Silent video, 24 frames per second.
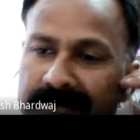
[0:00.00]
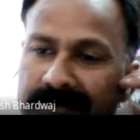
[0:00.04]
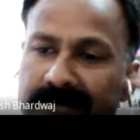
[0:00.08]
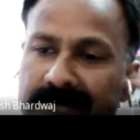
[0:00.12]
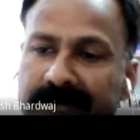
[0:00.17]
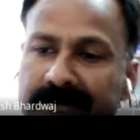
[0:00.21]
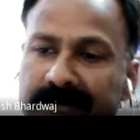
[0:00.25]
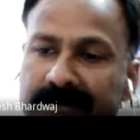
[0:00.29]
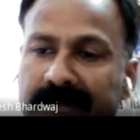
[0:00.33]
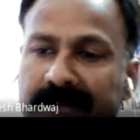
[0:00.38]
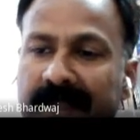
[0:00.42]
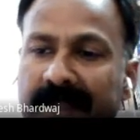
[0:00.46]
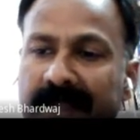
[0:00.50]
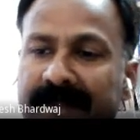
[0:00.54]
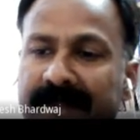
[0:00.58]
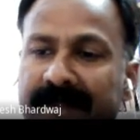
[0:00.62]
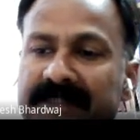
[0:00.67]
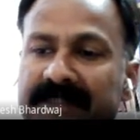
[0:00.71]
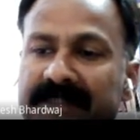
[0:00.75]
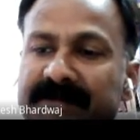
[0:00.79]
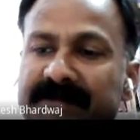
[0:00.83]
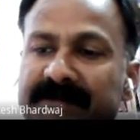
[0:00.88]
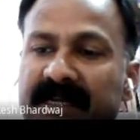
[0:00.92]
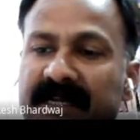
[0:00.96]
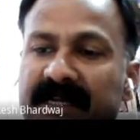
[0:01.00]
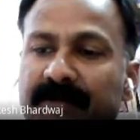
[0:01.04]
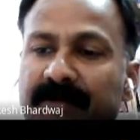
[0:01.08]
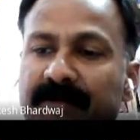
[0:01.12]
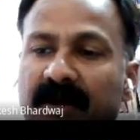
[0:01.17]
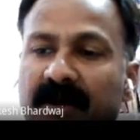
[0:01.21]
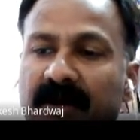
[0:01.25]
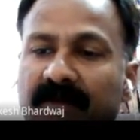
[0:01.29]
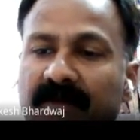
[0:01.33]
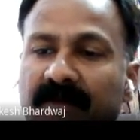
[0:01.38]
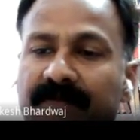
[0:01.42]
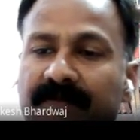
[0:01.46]
light is made up
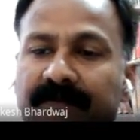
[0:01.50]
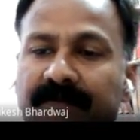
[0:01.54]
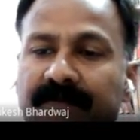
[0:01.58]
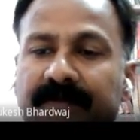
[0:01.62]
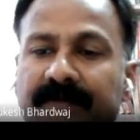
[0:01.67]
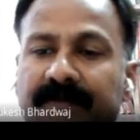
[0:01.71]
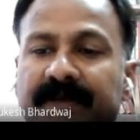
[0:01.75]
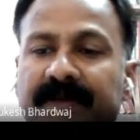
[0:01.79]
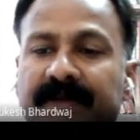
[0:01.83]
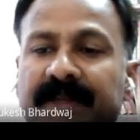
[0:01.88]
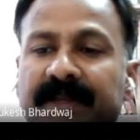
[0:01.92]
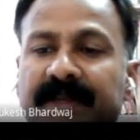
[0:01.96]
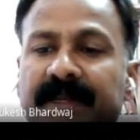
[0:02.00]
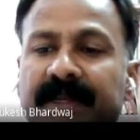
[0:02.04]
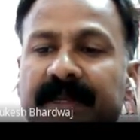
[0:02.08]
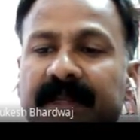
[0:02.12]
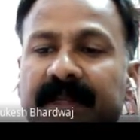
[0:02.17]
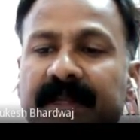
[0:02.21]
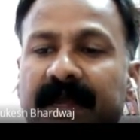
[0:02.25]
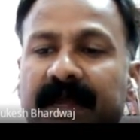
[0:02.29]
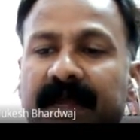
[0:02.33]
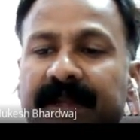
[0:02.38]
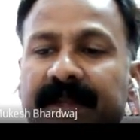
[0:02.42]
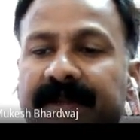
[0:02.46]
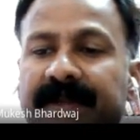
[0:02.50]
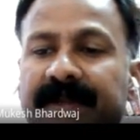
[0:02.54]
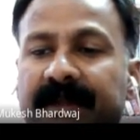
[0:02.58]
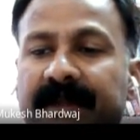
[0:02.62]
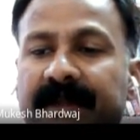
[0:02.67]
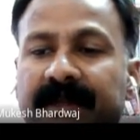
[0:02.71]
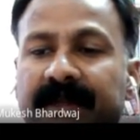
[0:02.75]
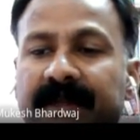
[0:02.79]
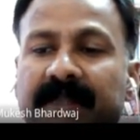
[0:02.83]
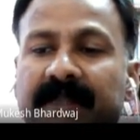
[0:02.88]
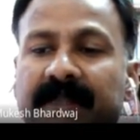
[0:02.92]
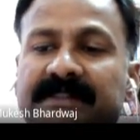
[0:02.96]
of tiny light and
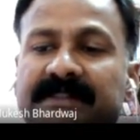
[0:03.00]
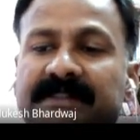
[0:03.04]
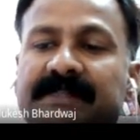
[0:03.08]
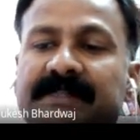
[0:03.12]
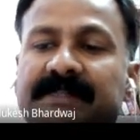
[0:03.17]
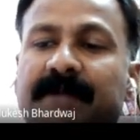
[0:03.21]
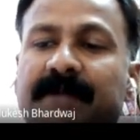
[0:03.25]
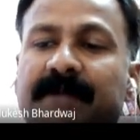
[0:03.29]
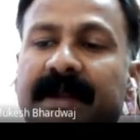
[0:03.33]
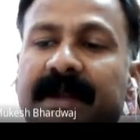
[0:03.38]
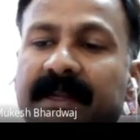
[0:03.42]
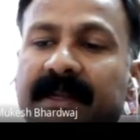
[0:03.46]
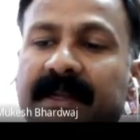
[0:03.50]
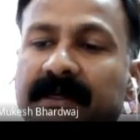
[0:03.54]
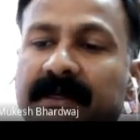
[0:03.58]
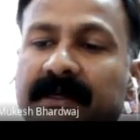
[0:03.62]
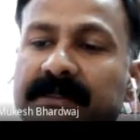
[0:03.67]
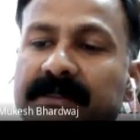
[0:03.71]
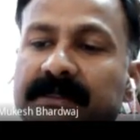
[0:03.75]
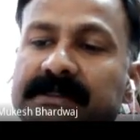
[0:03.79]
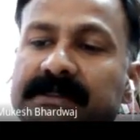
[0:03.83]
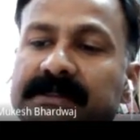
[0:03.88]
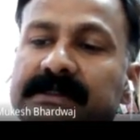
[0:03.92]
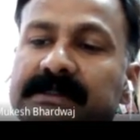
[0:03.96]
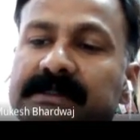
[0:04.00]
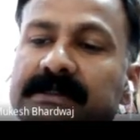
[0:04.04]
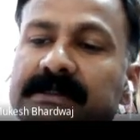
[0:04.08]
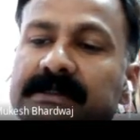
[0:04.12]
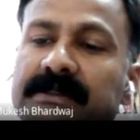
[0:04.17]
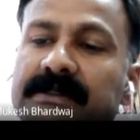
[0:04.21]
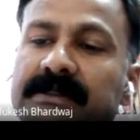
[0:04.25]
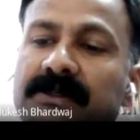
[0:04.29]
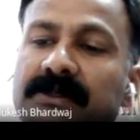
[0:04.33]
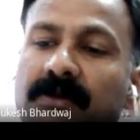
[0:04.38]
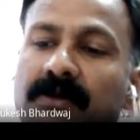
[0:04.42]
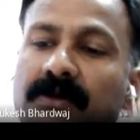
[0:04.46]
elastic particles
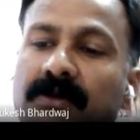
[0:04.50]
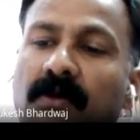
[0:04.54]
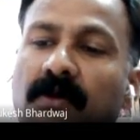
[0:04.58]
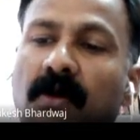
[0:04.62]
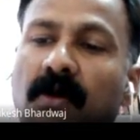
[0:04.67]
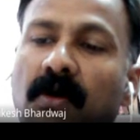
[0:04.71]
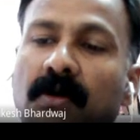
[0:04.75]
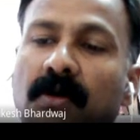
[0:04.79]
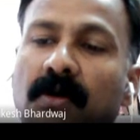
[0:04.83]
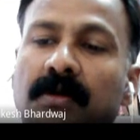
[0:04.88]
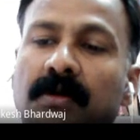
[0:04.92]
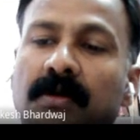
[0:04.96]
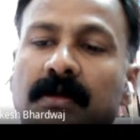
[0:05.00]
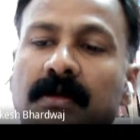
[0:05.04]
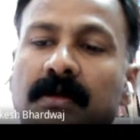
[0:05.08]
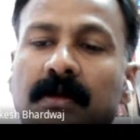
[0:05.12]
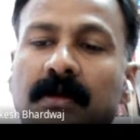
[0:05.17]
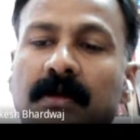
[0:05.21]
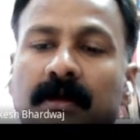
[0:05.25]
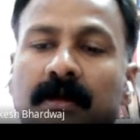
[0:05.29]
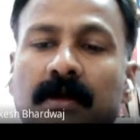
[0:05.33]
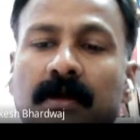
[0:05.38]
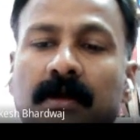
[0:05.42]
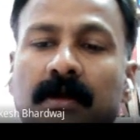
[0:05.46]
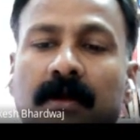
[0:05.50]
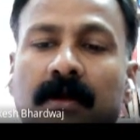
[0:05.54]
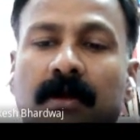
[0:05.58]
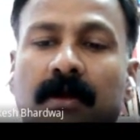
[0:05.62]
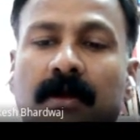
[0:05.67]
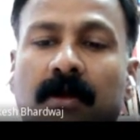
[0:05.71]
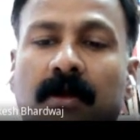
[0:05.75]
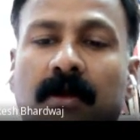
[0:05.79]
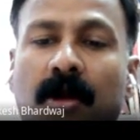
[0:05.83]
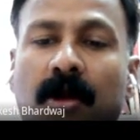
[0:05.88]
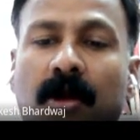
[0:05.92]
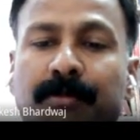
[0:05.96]
called
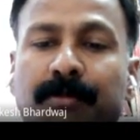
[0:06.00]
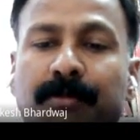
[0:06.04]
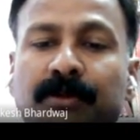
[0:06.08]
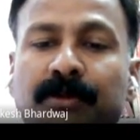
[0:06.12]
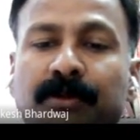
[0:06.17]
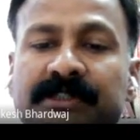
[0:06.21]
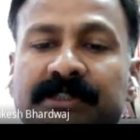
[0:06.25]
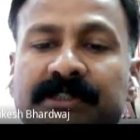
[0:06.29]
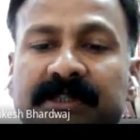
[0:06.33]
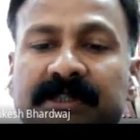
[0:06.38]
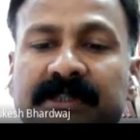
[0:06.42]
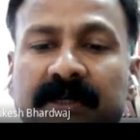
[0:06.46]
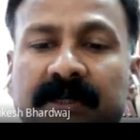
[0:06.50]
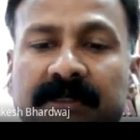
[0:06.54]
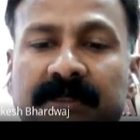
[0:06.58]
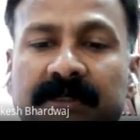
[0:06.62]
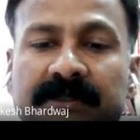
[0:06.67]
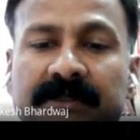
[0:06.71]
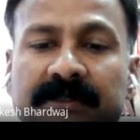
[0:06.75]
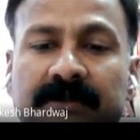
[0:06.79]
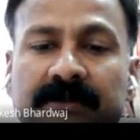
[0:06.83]
corpuscles,